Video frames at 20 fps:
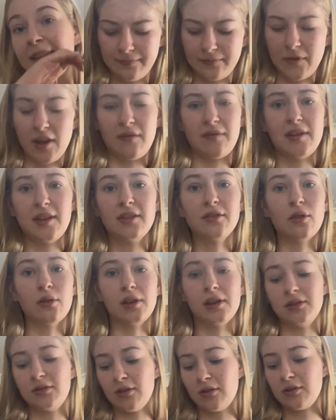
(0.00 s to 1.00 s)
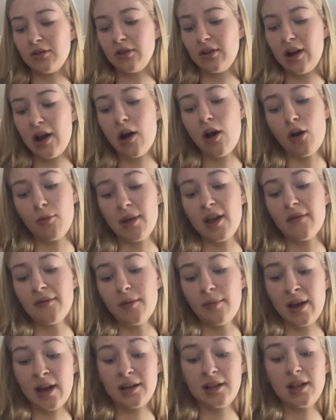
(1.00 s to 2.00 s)
If these cookies don't turn out, I'll be having a
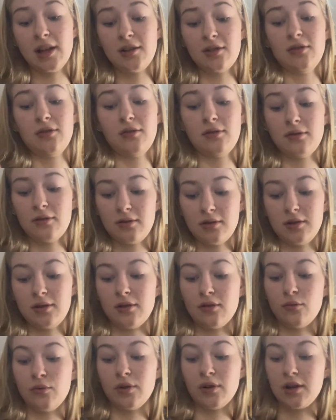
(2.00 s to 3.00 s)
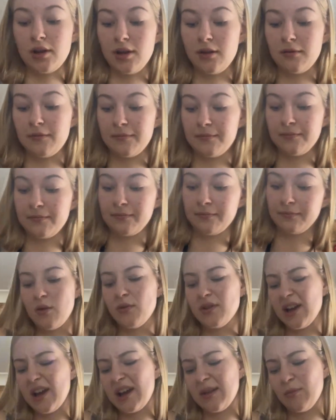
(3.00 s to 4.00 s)
bad day too, don't worry. I
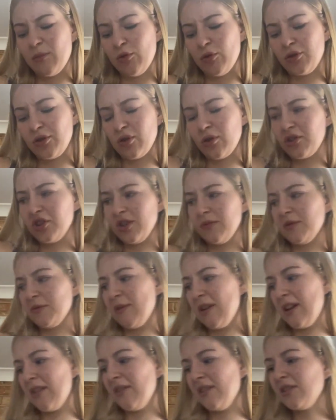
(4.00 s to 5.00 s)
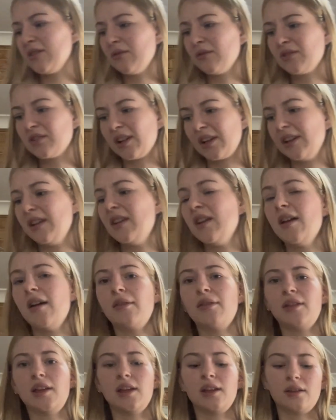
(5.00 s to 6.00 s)
wanna add more chocolate chips, man. This looks like
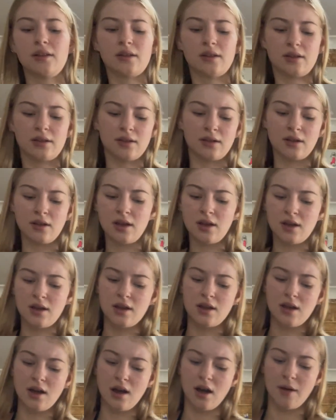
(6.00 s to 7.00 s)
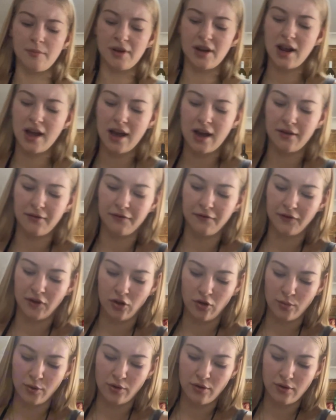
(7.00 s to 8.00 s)
nothing. I'm gonna add a few
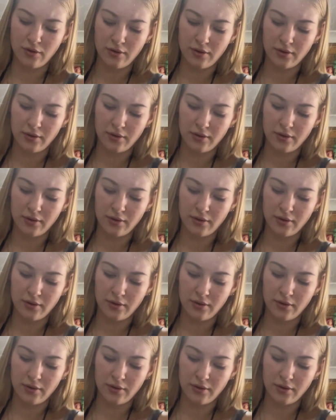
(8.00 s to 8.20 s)
more.